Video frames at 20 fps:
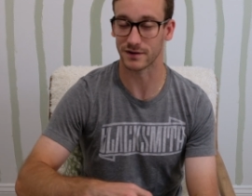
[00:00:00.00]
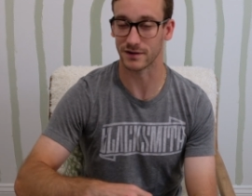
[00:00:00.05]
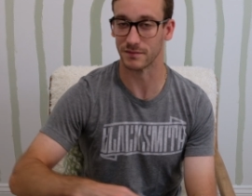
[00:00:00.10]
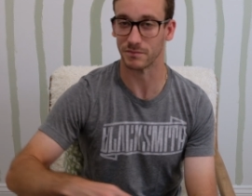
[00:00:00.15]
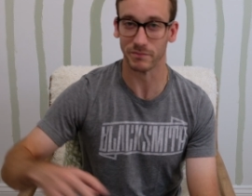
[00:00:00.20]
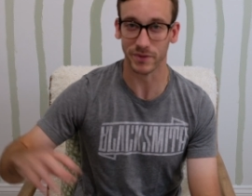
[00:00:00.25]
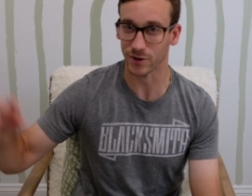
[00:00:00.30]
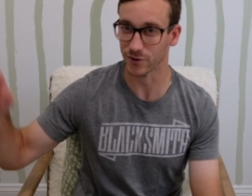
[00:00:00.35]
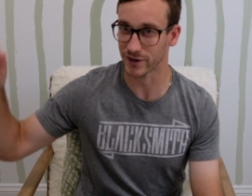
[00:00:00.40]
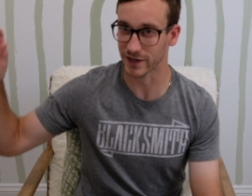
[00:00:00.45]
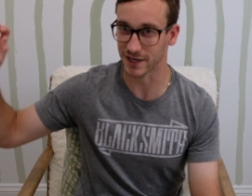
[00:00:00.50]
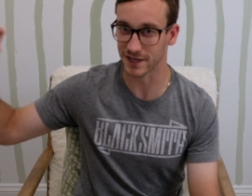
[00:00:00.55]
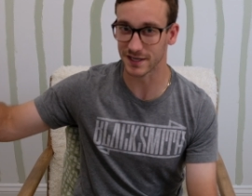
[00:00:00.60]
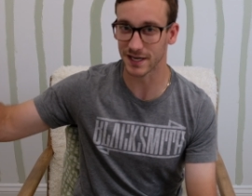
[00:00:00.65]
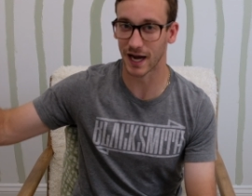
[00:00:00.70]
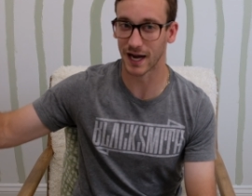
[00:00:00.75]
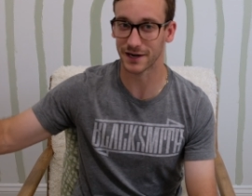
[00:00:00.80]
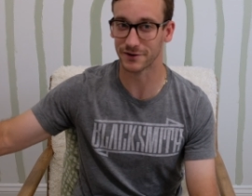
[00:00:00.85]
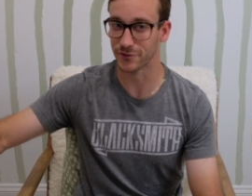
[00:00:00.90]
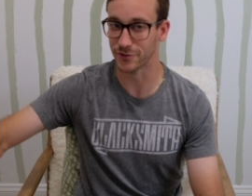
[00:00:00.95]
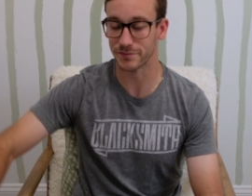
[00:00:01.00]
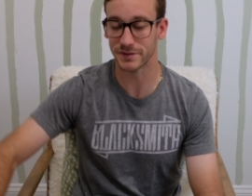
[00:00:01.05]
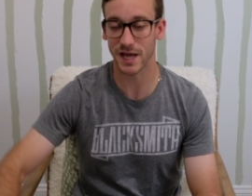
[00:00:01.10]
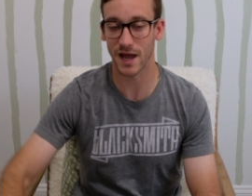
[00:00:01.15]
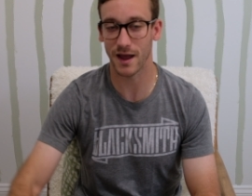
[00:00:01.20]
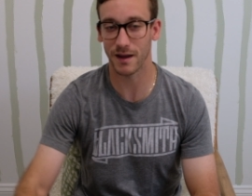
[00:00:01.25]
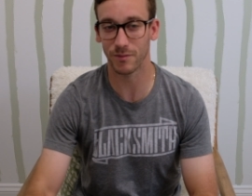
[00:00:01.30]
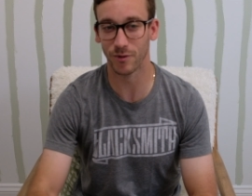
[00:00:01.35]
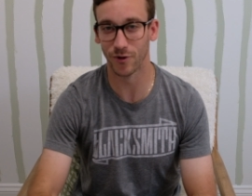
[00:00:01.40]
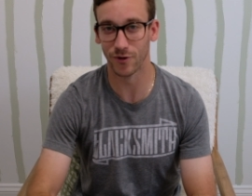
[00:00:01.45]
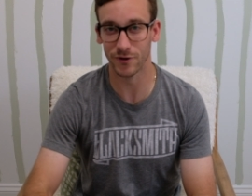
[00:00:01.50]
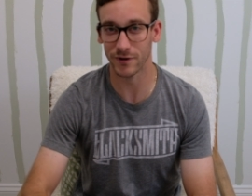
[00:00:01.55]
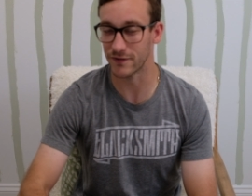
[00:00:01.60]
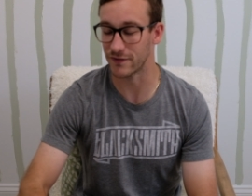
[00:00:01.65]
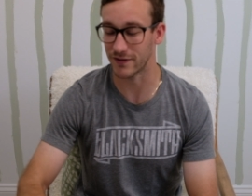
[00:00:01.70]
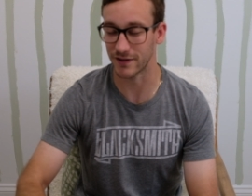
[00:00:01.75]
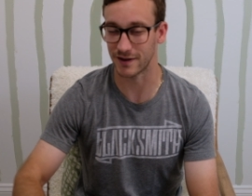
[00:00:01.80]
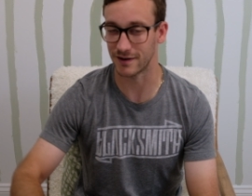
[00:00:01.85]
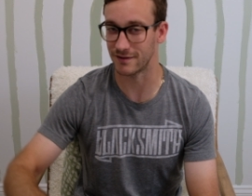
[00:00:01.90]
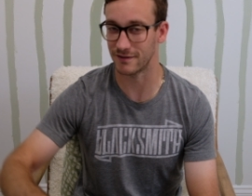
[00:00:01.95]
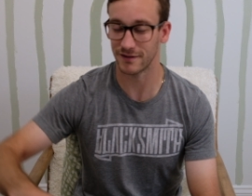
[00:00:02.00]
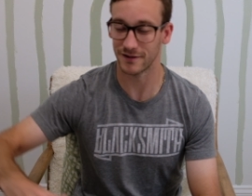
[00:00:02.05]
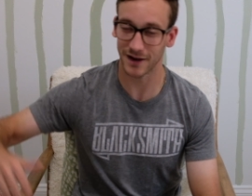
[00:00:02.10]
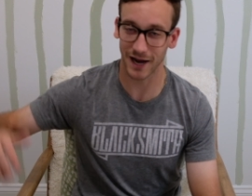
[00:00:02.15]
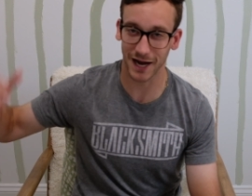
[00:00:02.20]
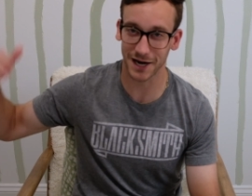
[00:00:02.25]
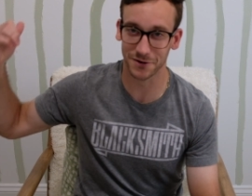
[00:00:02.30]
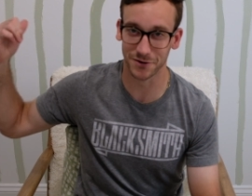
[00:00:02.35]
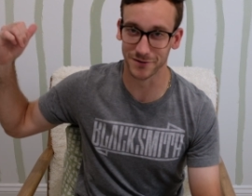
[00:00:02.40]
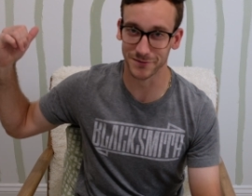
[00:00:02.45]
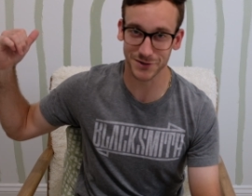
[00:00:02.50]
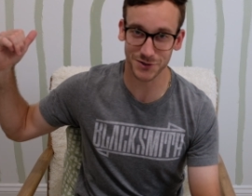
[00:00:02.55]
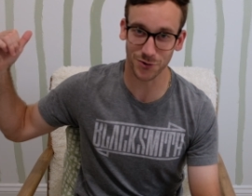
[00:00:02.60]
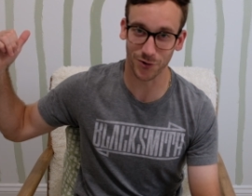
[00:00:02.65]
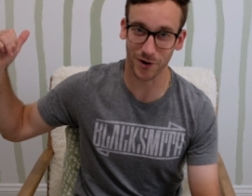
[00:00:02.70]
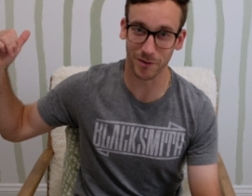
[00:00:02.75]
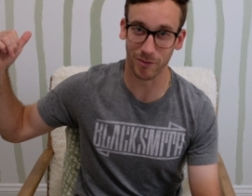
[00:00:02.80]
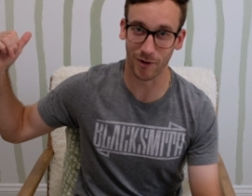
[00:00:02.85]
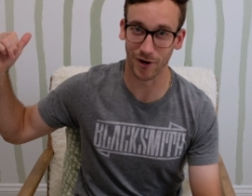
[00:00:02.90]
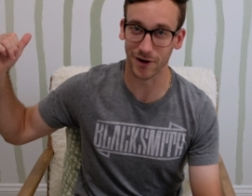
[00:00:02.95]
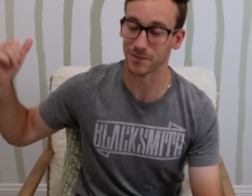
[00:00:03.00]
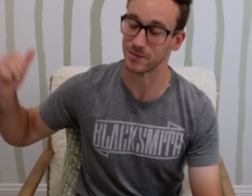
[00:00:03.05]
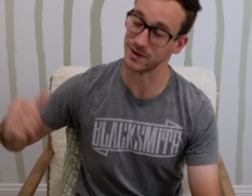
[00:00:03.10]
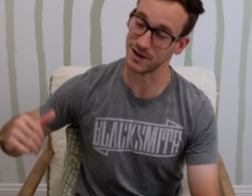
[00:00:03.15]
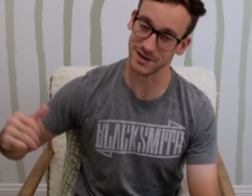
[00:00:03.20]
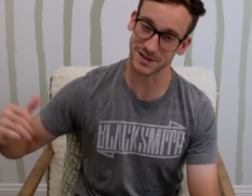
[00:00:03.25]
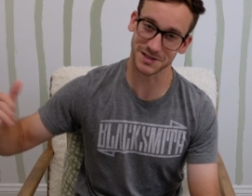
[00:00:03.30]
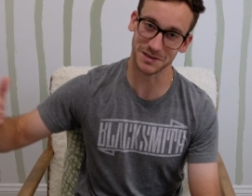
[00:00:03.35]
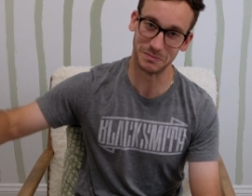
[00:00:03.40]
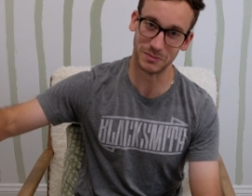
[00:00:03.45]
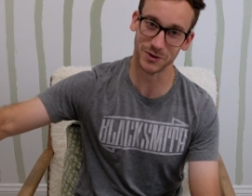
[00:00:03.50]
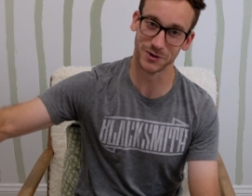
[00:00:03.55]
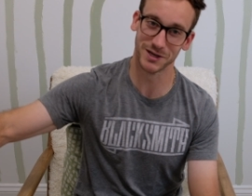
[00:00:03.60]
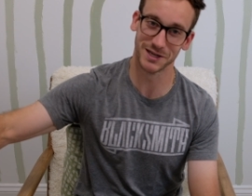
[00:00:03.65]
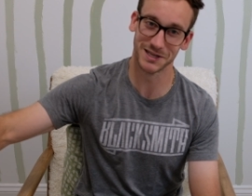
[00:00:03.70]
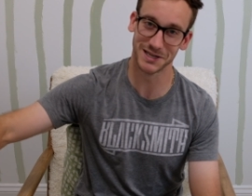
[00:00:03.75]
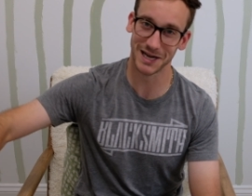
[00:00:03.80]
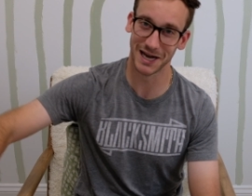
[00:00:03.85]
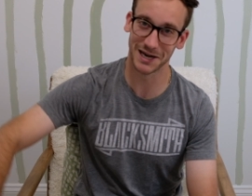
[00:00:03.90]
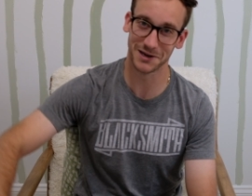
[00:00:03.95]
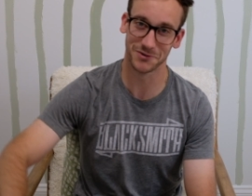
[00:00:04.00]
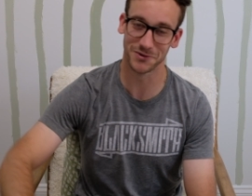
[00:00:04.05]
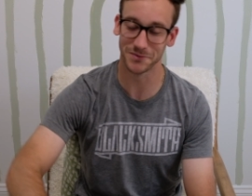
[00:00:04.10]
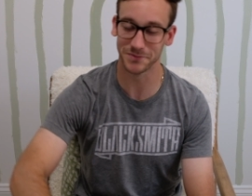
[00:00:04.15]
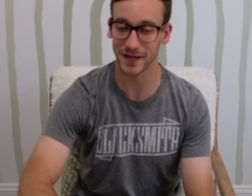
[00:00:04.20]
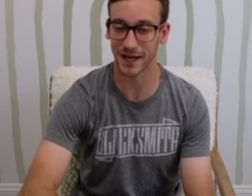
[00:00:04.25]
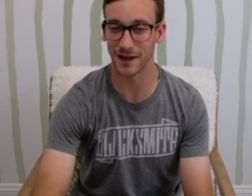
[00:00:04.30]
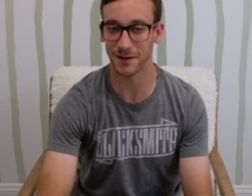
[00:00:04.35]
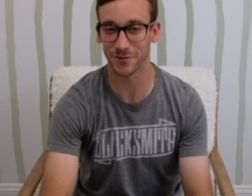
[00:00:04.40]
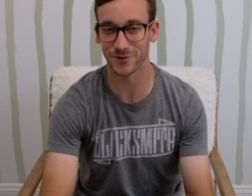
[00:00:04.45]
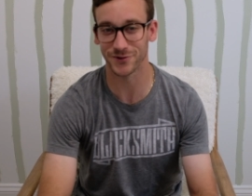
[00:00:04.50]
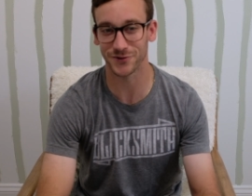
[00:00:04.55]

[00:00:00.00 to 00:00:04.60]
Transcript: I'm building a dining room table, and then the dining room's torn apart because I'm building a dining room table.